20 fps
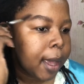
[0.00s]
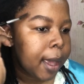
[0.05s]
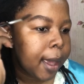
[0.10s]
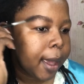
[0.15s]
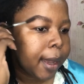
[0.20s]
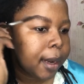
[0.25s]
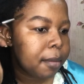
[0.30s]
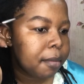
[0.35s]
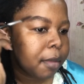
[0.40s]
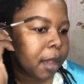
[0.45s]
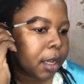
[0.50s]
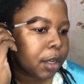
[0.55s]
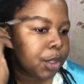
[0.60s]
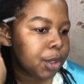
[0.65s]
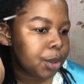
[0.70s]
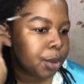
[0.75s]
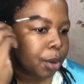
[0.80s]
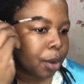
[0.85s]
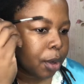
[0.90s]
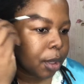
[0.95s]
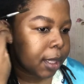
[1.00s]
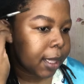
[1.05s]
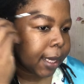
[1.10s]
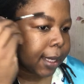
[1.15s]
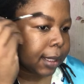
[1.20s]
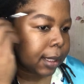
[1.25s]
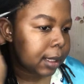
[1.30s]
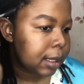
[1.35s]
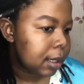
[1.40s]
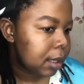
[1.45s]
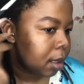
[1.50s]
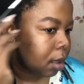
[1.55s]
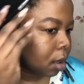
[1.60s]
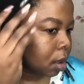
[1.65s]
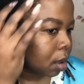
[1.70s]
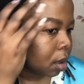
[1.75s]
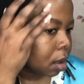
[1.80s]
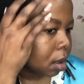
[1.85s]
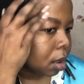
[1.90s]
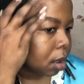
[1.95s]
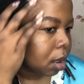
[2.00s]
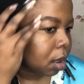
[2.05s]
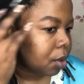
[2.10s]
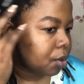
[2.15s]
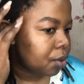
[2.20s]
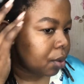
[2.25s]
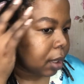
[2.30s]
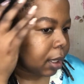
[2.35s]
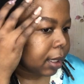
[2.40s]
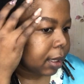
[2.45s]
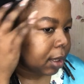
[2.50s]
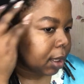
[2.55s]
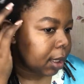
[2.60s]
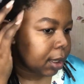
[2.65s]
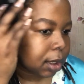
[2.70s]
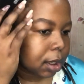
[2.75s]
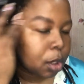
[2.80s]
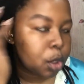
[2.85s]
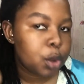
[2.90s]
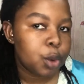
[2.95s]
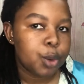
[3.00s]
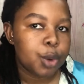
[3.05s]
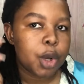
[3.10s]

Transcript: and make sure that it really doesn't look